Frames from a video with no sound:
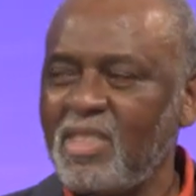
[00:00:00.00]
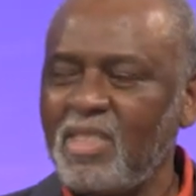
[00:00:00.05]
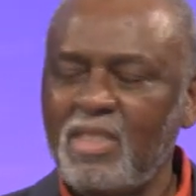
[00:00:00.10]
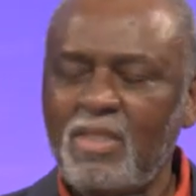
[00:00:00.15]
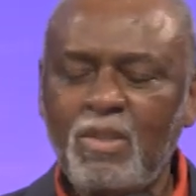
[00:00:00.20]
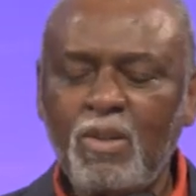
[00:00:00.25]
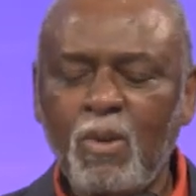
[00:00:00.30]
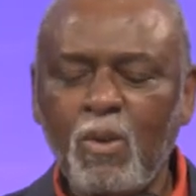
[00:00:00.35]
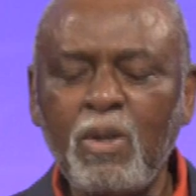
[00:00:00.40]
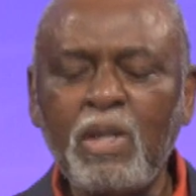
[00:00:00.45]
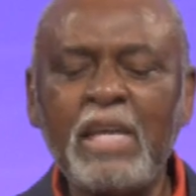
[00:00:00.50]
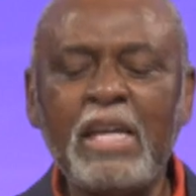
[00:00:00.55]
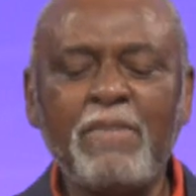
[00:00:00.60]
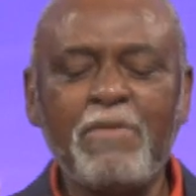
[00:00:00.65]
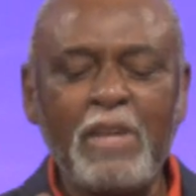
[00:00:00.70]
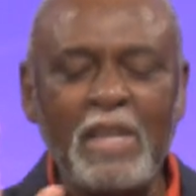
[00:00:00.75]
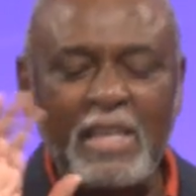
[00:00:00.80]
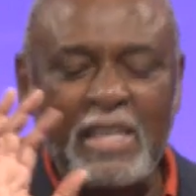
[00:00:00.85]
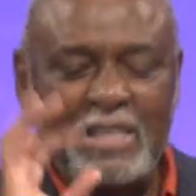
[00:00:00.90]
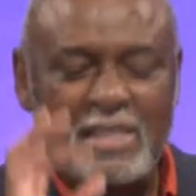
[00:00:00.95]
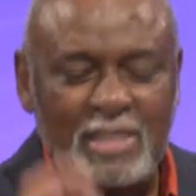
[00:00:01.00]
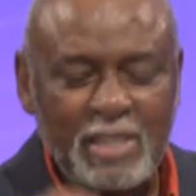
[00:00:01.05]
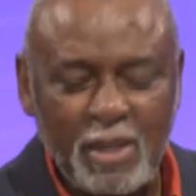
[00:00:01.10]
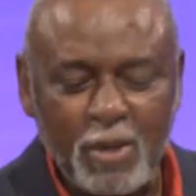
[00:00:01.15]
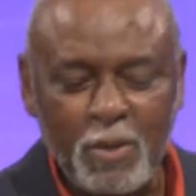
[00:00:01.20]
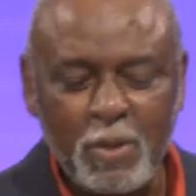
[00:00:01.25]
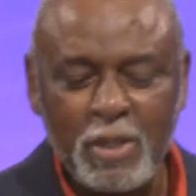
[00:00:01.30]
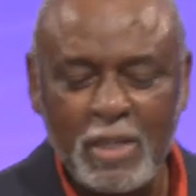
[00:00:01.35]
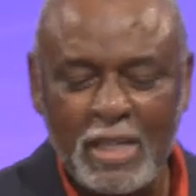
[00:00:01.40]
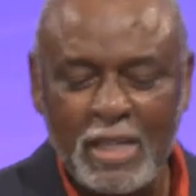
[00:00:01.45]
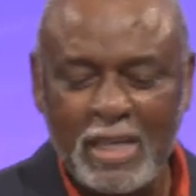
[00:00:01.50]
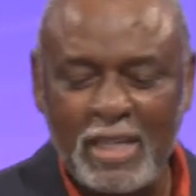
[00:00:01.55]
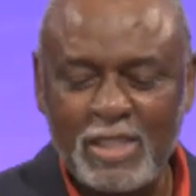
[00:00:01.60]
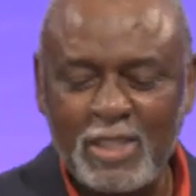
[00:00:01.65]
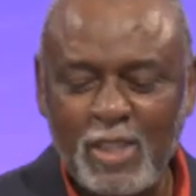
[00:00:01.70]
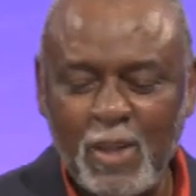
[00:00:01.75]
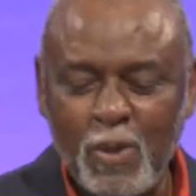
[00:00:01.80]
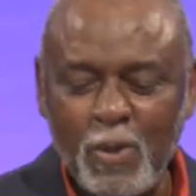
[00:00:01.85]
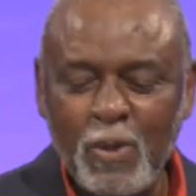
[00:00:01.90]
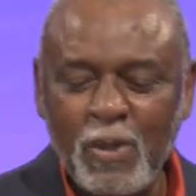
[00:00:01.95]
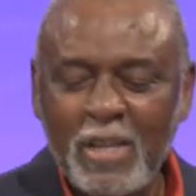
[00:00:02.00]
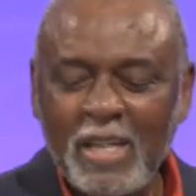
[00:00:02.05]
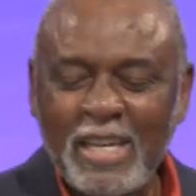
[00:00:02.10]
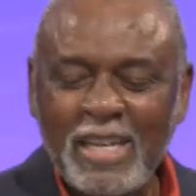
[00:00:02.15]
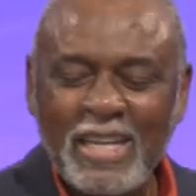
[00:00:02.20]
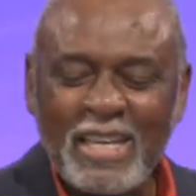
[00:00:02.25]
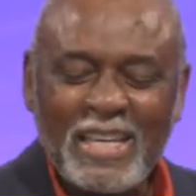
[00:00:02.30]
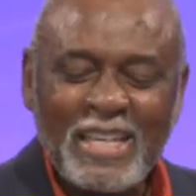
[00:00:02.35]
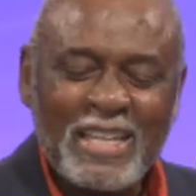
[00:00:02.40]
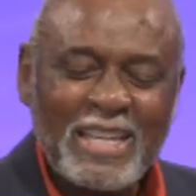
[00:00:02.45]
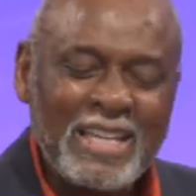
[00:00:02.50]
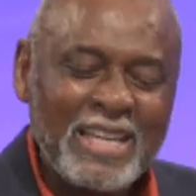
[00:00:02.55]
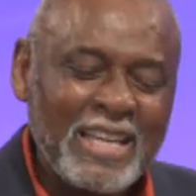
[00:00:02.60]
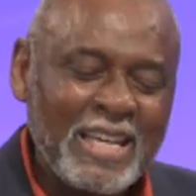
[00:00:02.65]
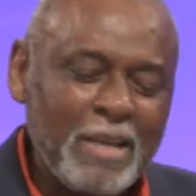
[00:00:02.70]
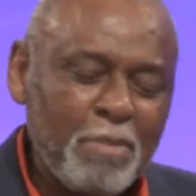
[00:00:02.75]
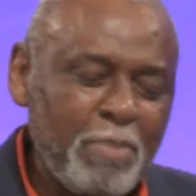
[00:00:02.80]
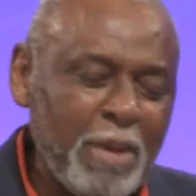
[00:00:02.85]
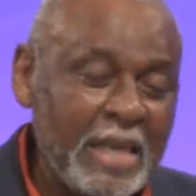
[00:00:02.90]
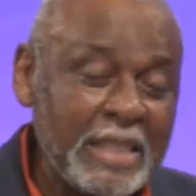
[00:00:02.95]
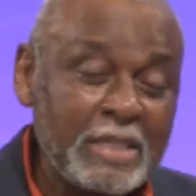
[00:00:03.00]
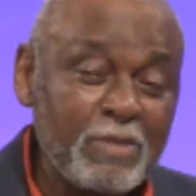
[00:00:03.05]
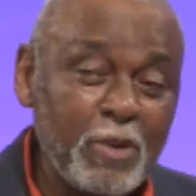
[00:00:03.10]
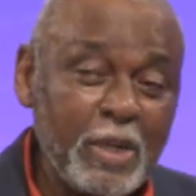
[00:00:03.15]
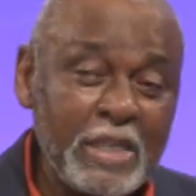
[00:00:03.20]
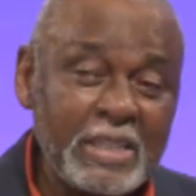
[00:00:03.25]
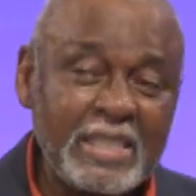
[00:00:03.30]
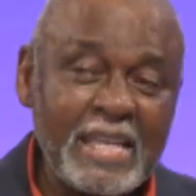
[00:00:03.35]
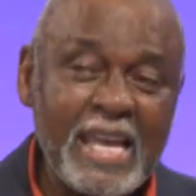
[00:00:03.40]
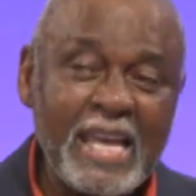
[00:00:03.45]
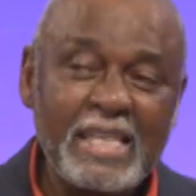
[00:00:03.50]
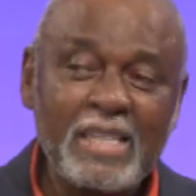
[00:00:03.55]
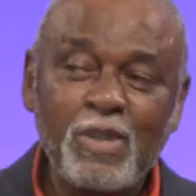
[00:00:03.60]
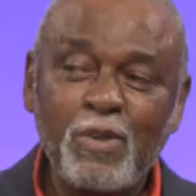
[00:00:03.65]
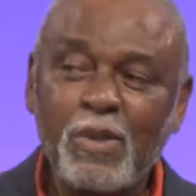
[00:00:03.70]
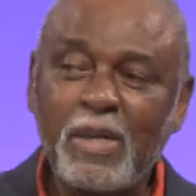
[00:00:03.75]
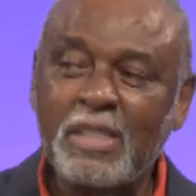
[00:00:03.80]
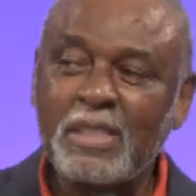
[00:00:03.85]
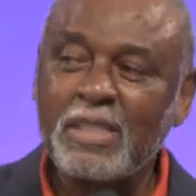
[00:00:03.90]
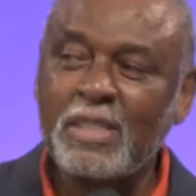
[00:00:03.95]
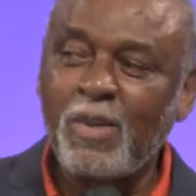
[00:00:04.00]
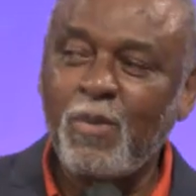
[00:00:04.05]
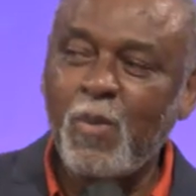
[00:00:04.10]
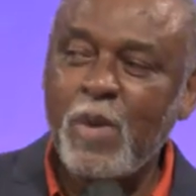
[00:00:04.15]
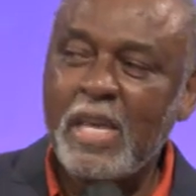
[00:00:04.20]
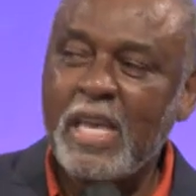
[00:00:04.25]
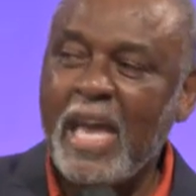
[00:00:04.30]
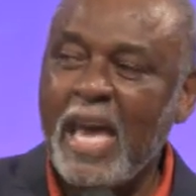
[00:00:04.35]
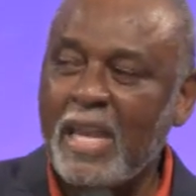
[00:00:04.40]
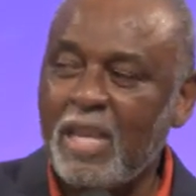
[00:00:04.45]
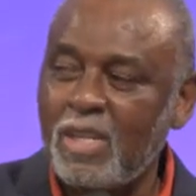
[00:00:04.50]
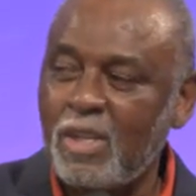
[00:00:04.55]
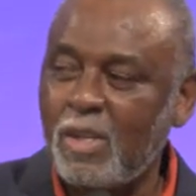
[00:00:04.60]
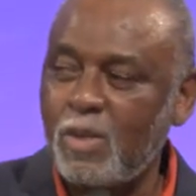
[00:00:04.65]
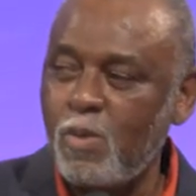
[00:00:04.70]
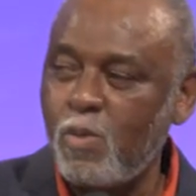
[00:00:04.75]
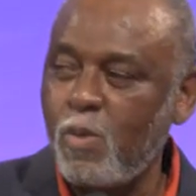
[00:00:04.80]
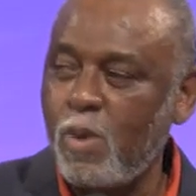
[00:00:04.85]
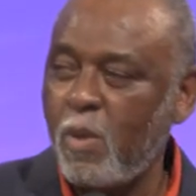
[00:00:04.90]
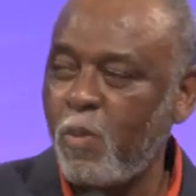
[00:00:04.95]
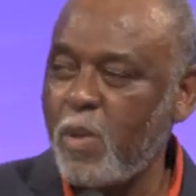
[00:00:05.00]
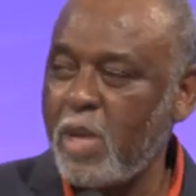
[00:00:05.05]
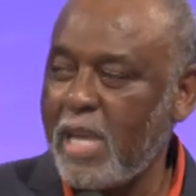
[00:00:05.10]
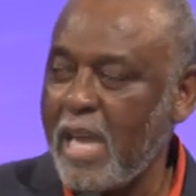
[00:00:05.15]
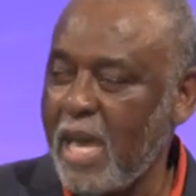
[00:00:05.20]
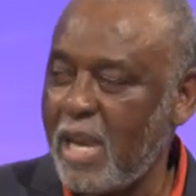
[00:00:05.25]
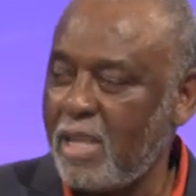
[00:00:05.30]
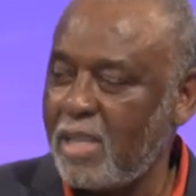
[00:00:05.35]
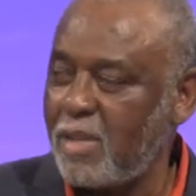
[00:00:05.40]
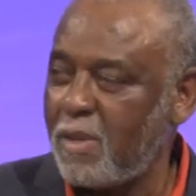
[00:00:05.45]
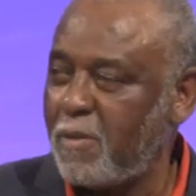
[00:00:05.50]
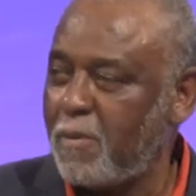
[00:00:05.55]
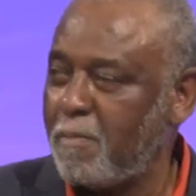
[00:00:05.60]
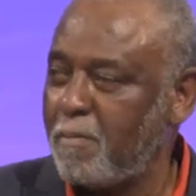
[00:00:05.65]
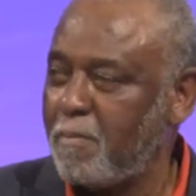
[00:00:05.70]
You don't live here. And so, and so basically what he's saying to us, we got to do what we got to do.